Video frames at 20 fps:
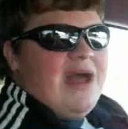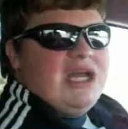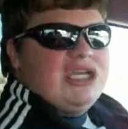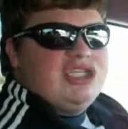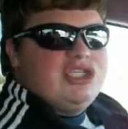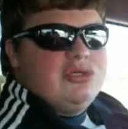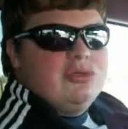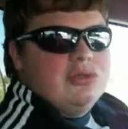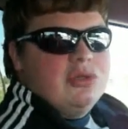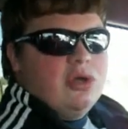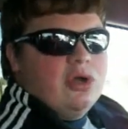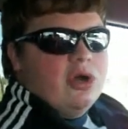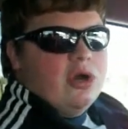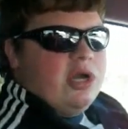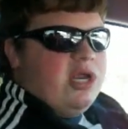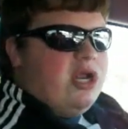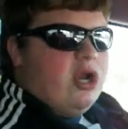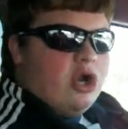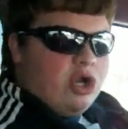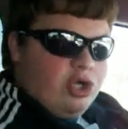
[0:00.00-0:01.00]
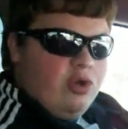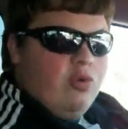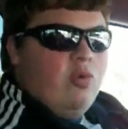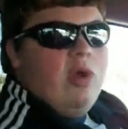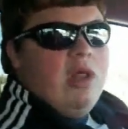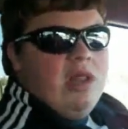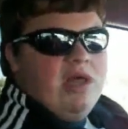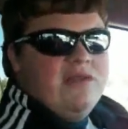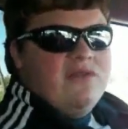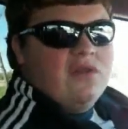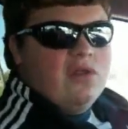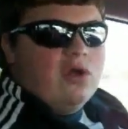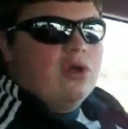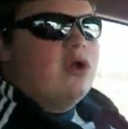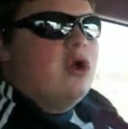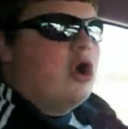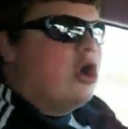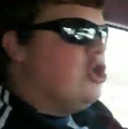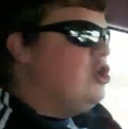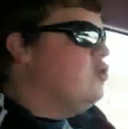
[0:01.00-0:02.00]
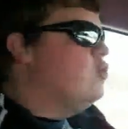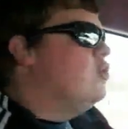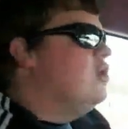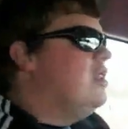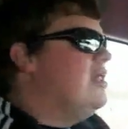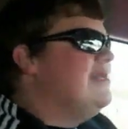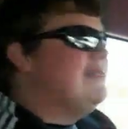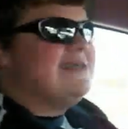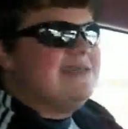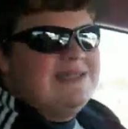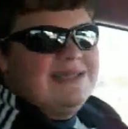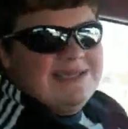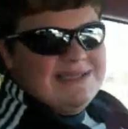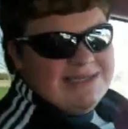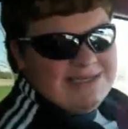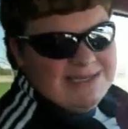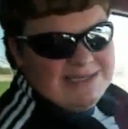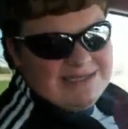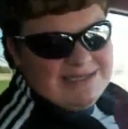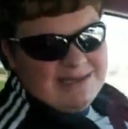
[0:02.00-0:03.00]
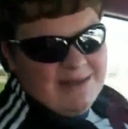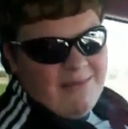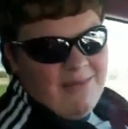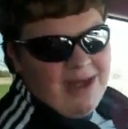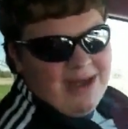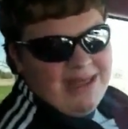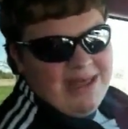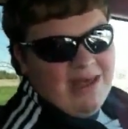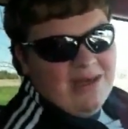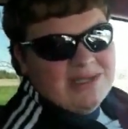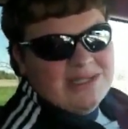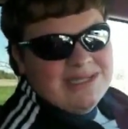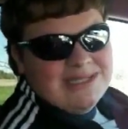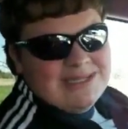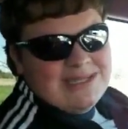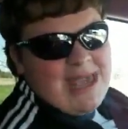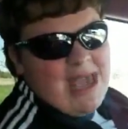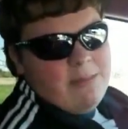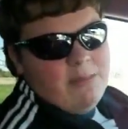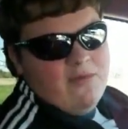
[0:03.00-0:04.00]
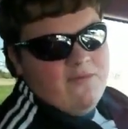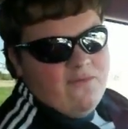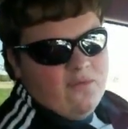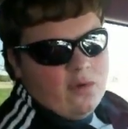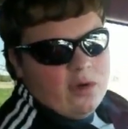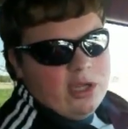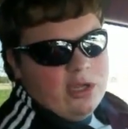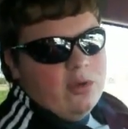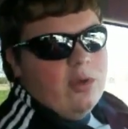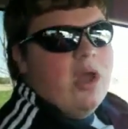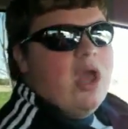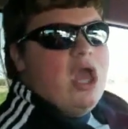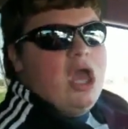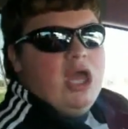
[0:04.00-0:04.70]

fast you learn, and are you willing to learn? Are you willing to listen to somebody else that came before you?